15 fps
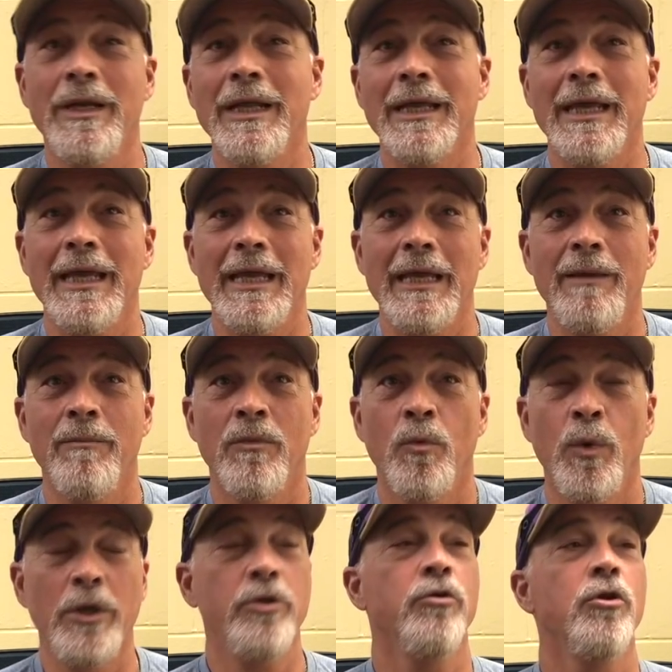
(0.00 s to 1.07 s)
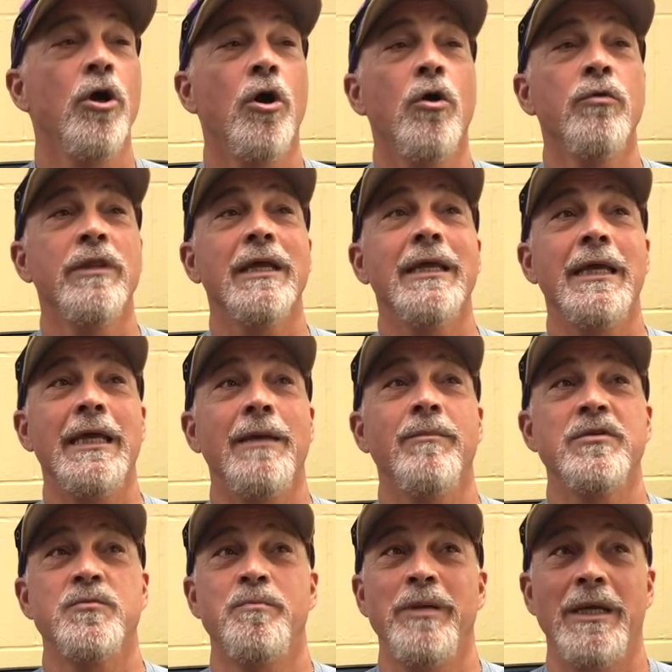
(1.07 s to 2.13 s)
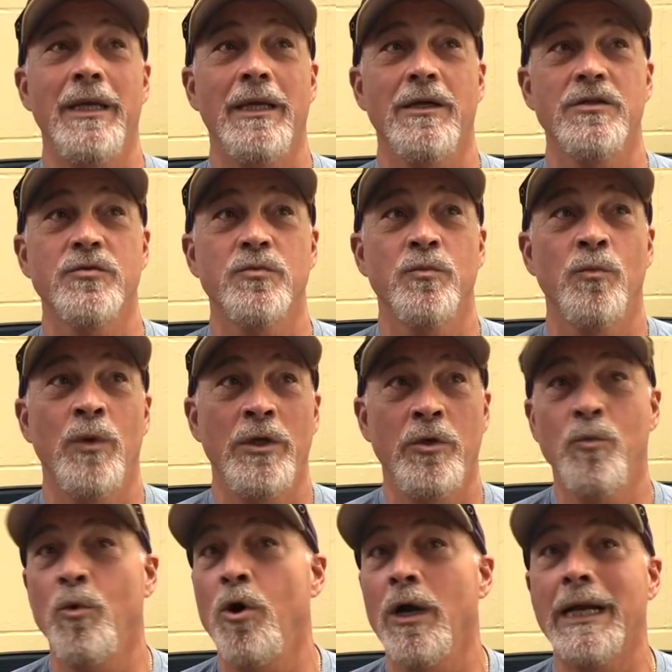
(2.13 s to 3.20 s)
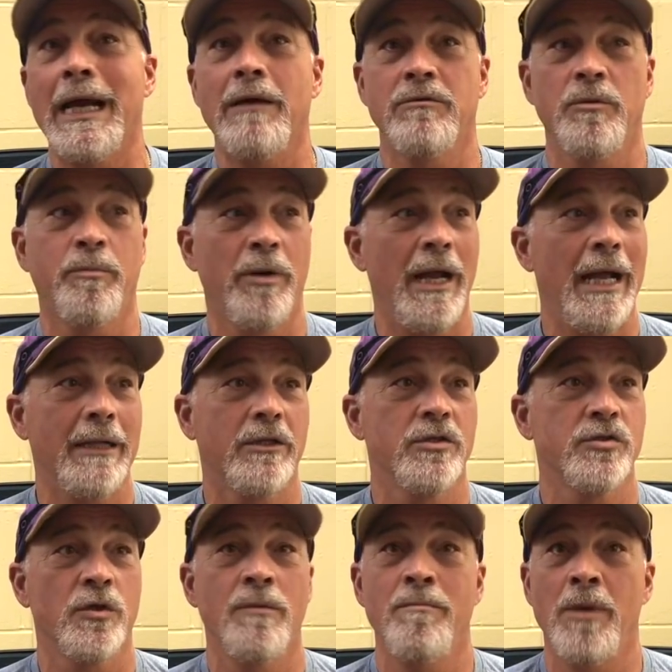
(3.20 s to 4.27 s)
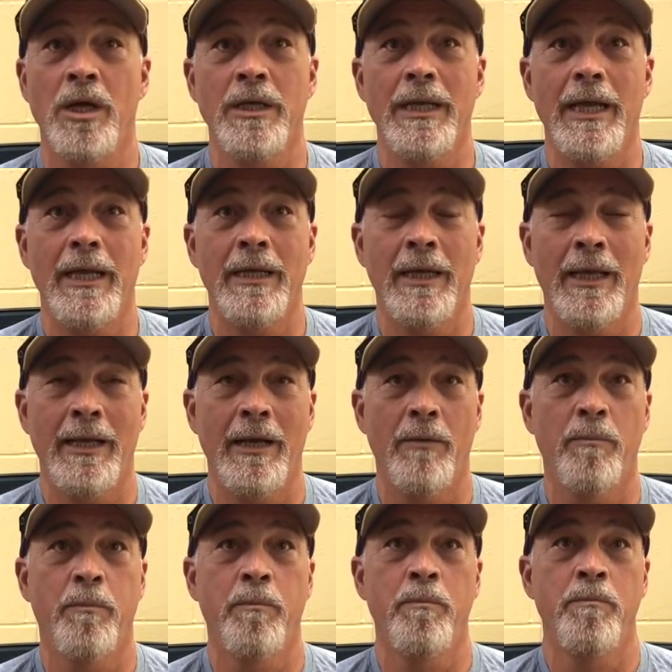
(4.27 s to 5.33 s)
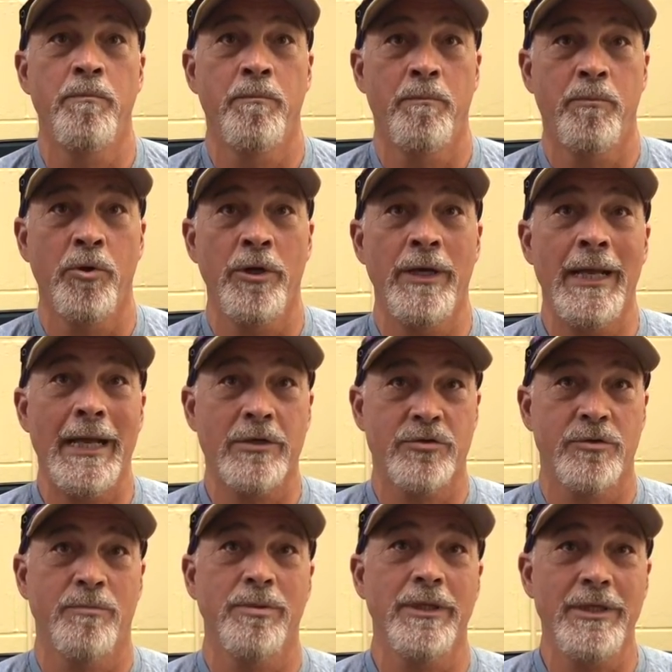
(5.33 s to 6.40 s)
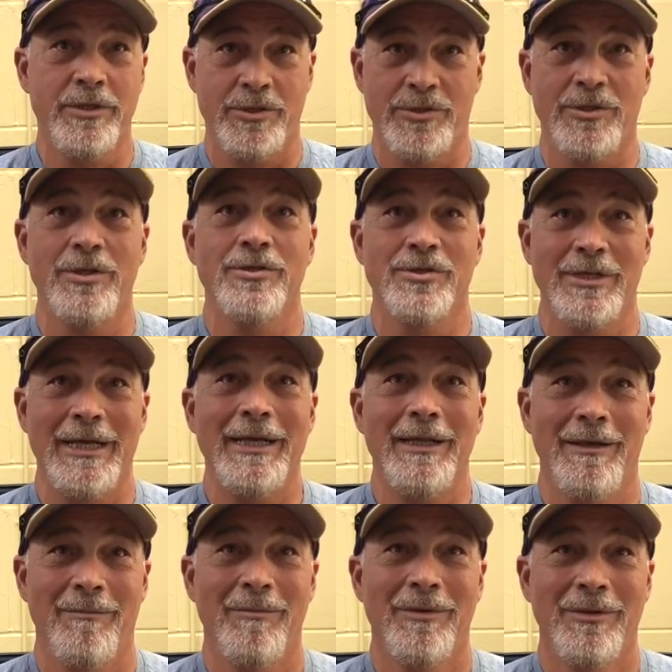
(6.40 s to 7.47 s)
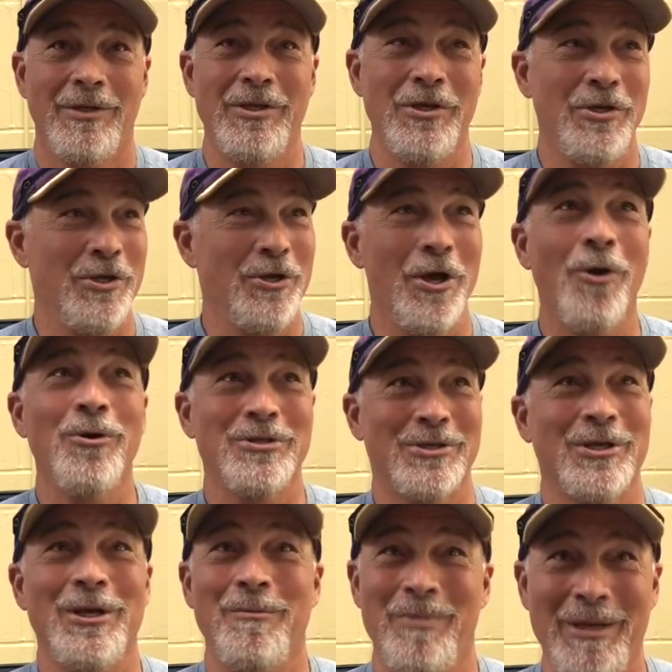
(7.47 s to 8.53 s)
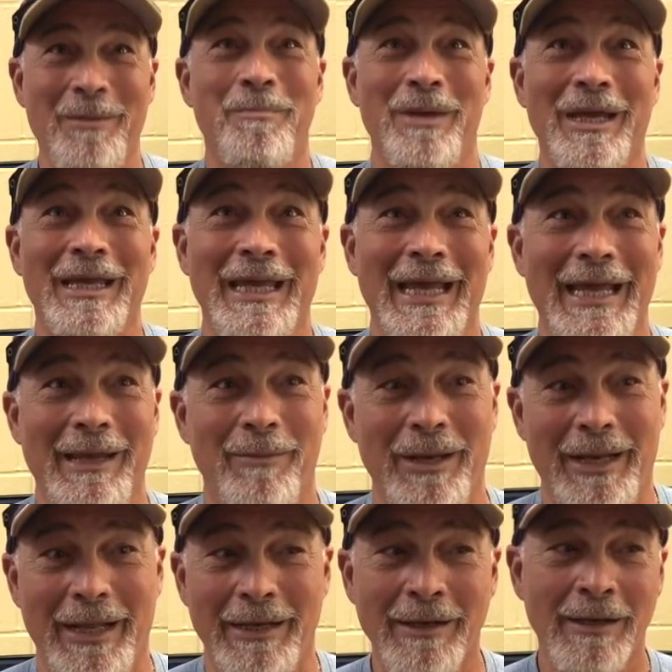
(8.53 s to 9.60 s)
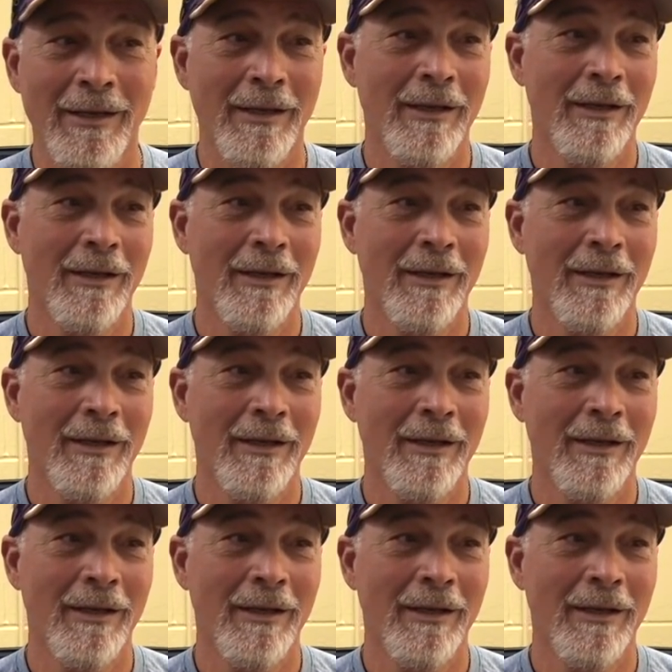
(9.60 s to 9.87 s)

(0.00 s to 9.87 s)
in a game, when you know the game is big, is when you walk out to practice on Monday and they're putting extra bleachers in the stadium. Yeah. It's going to be a big game. Yeah. And then,